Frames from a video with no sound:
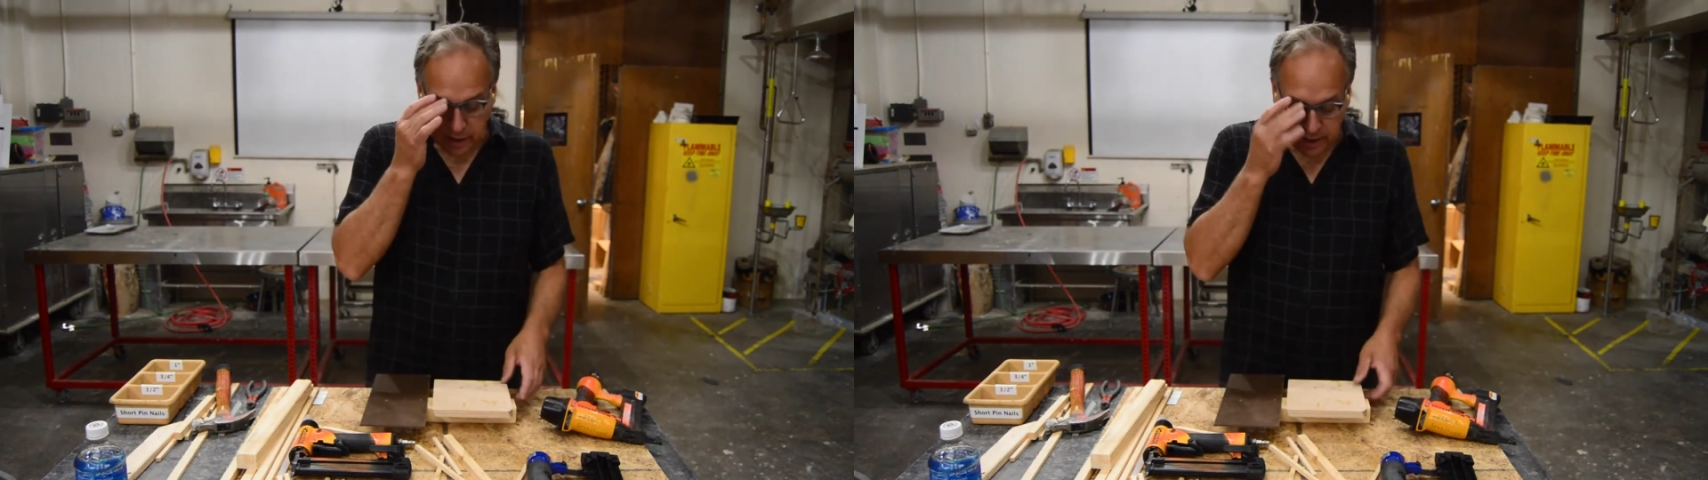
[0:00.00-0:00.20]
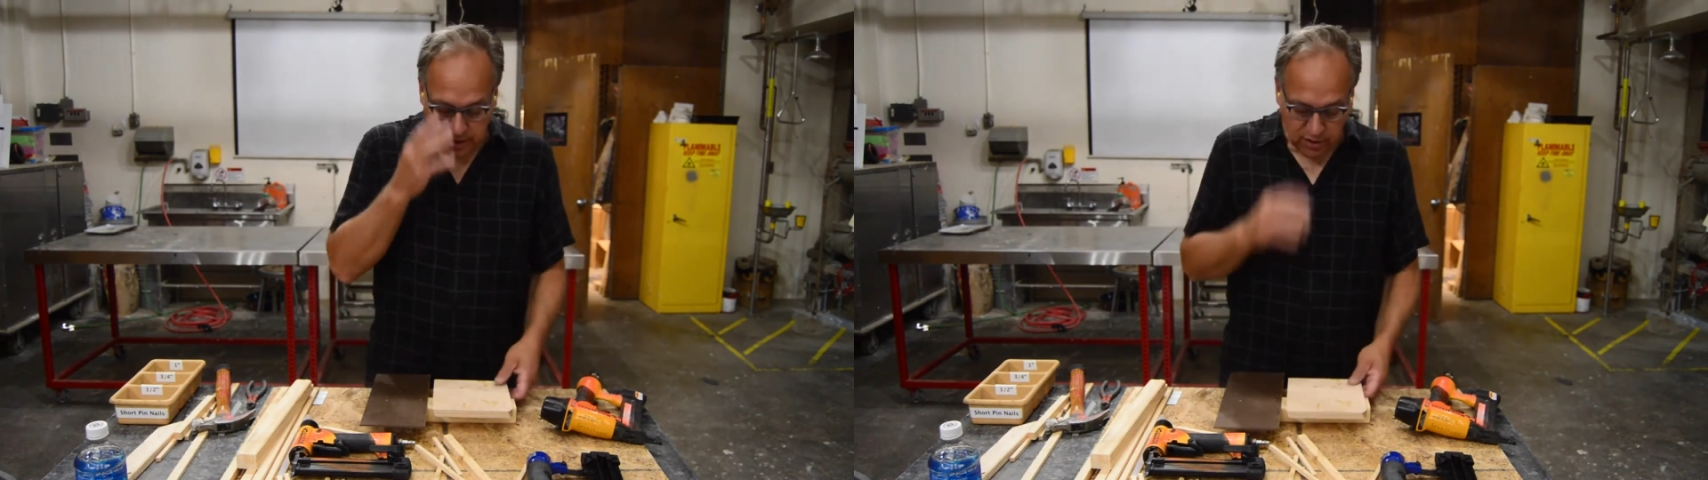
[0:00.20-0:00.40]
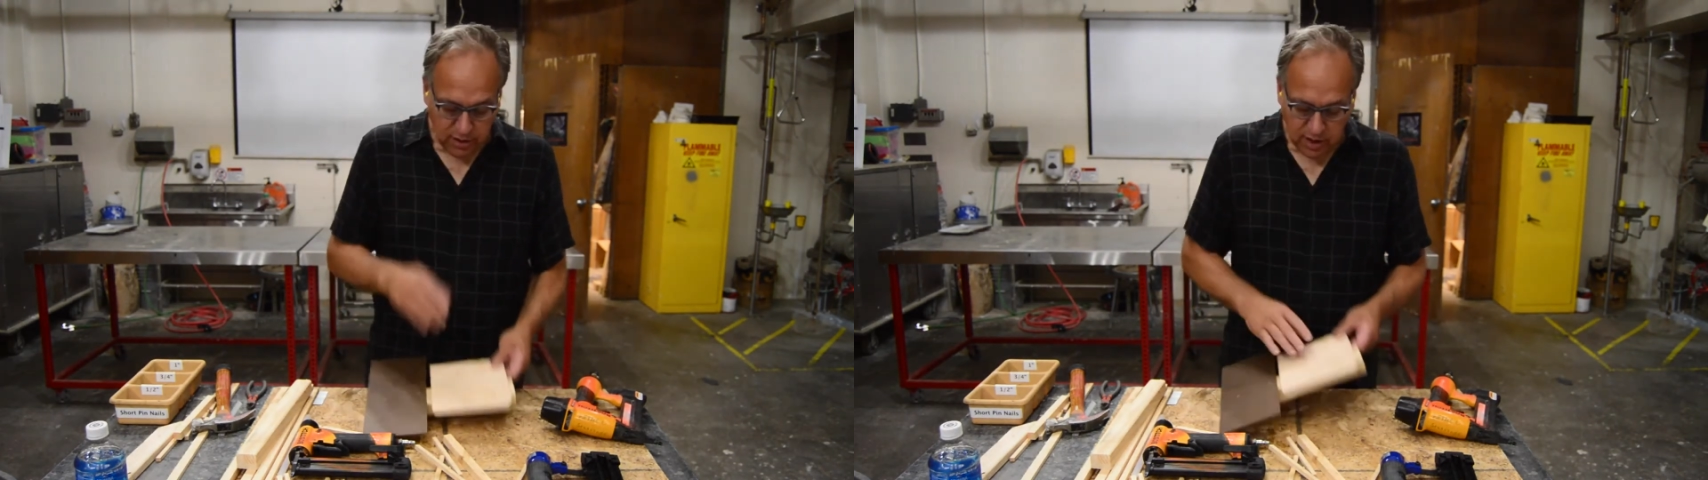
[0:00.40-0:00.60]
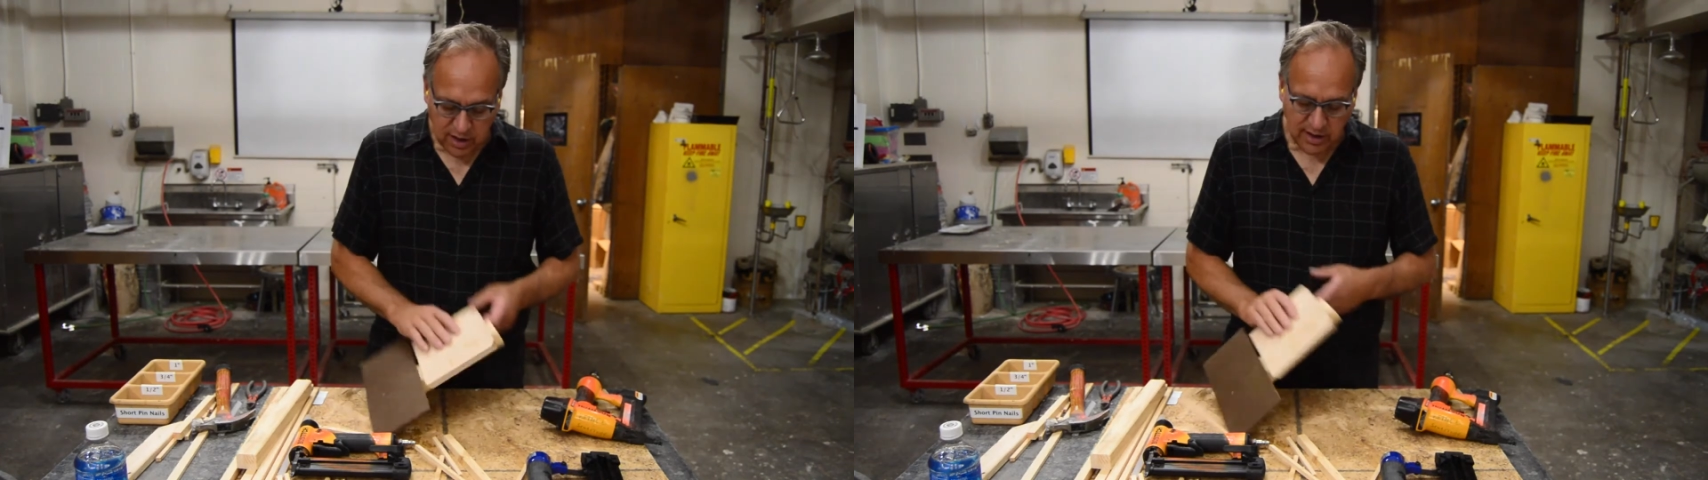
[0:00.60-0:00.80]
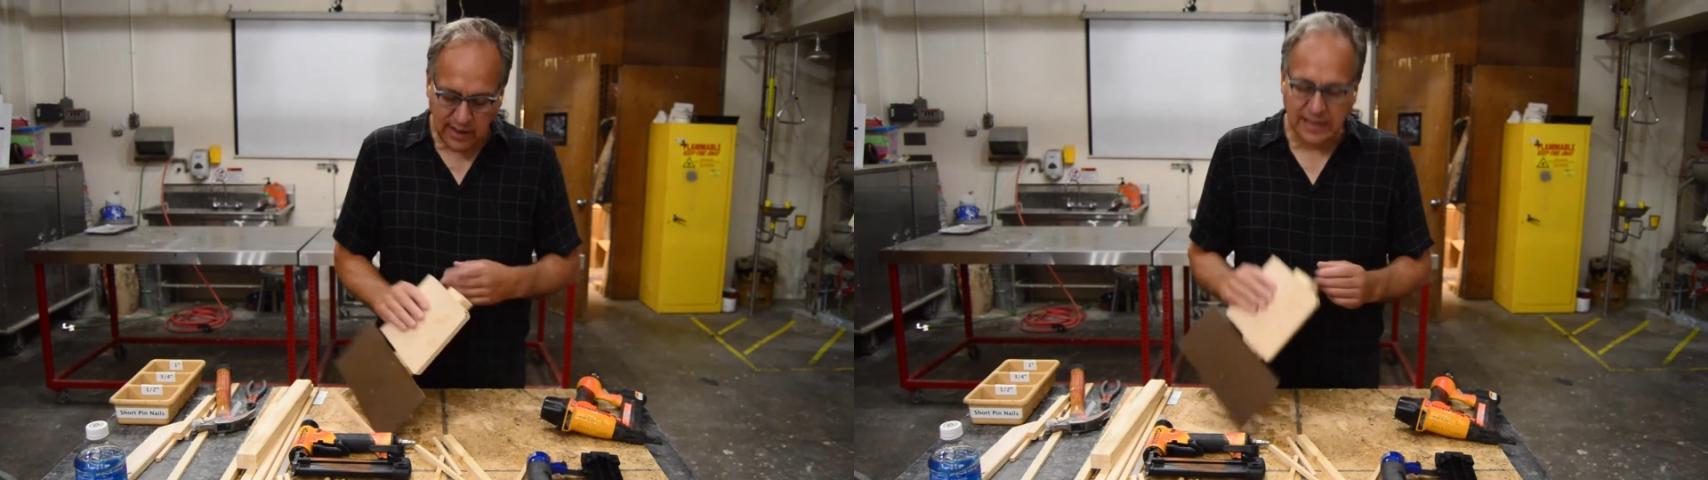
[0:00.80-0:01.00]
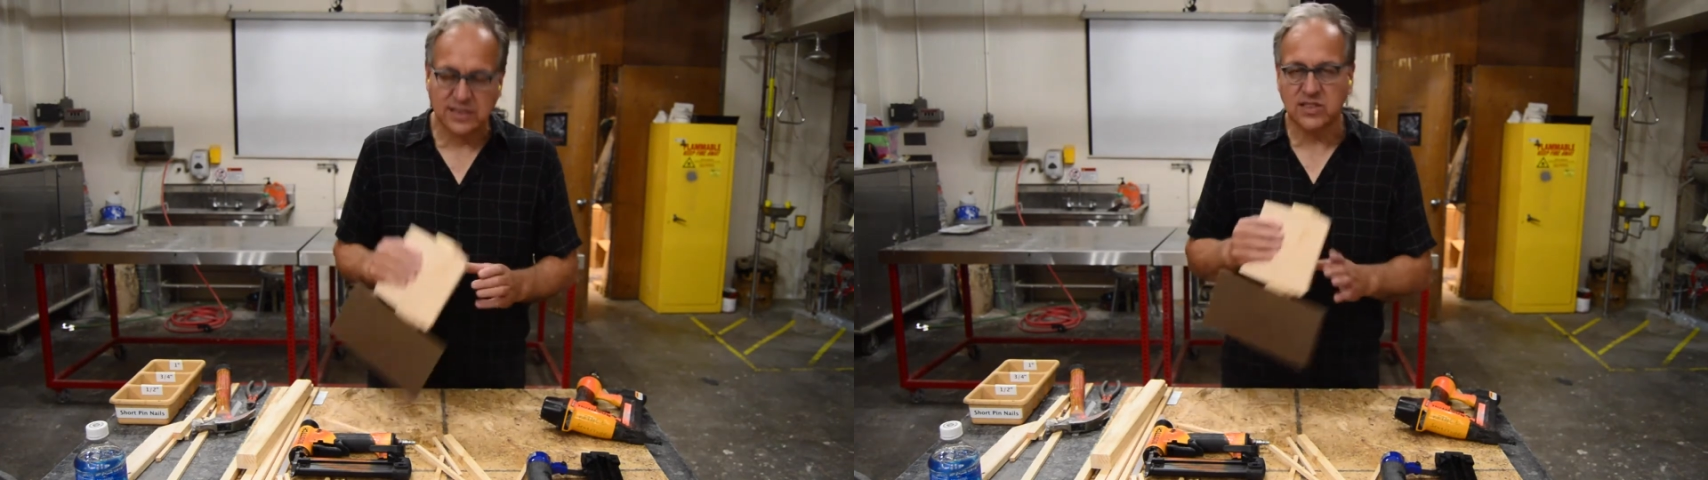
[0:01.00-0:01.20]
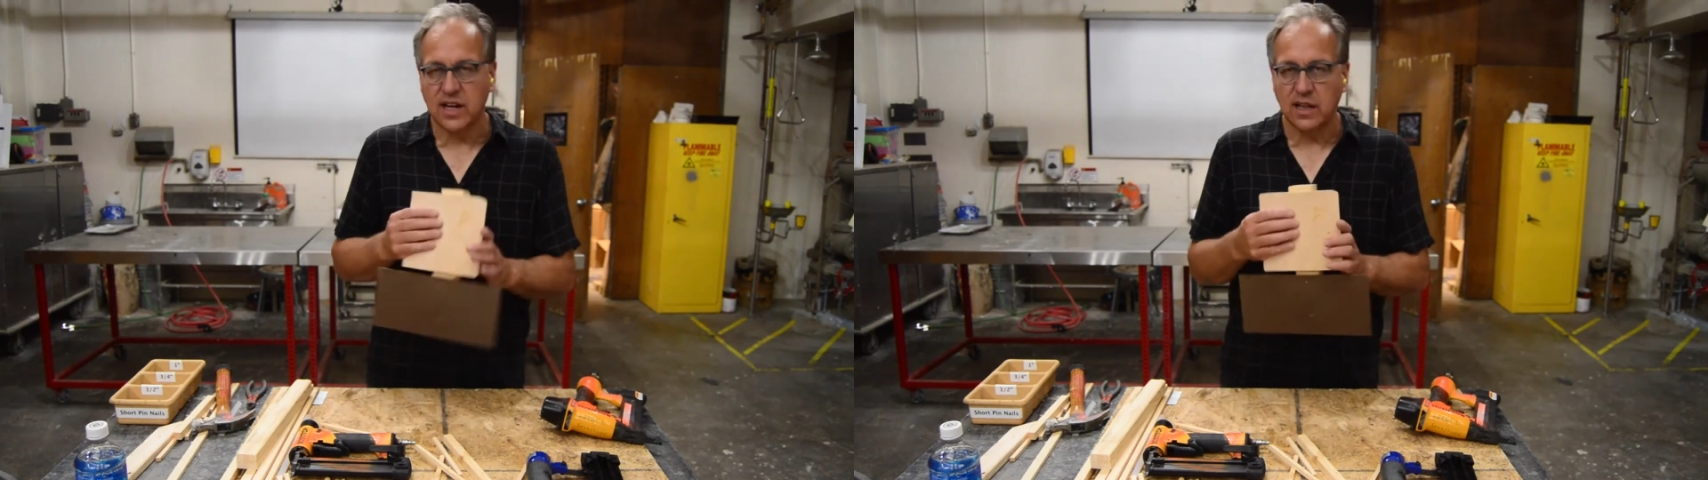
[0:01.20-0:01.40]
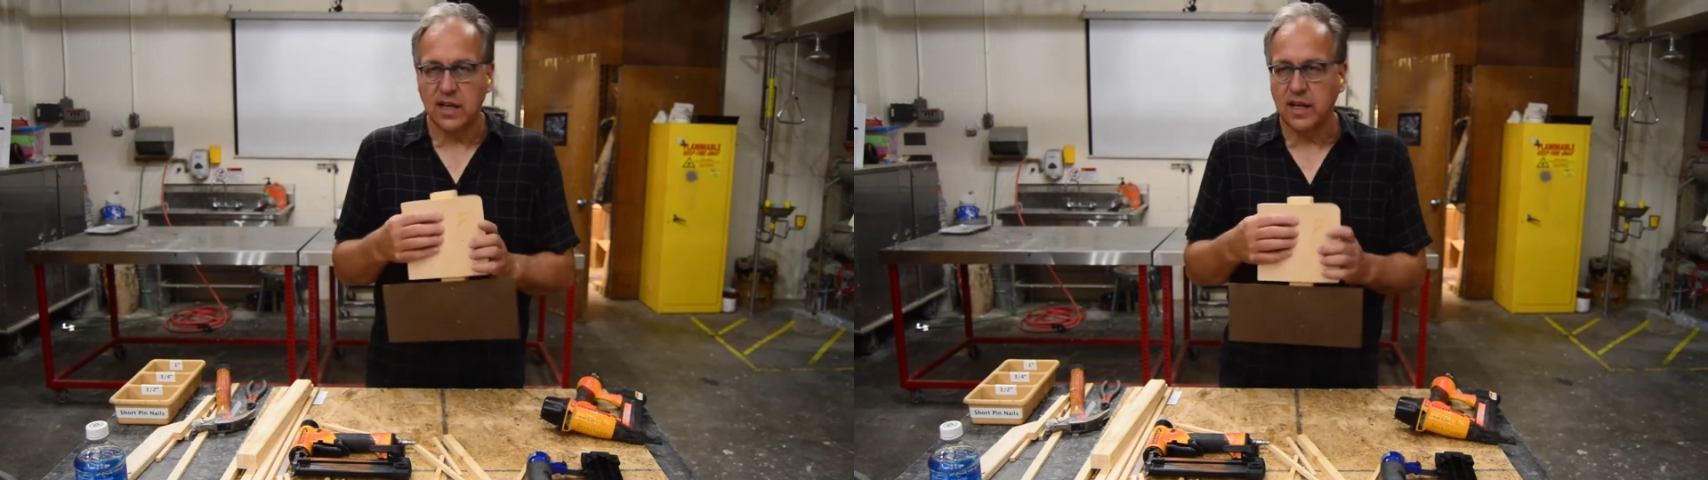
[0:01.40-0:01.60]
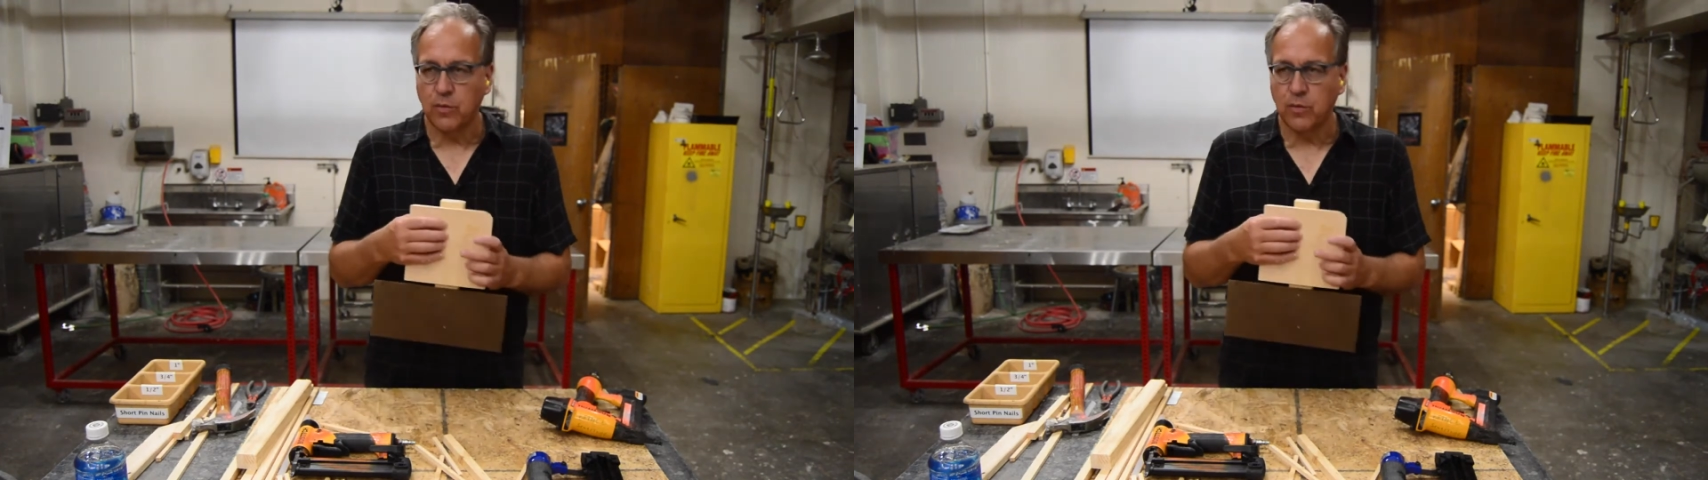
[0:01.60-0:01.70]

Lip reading: They are a little unsightly.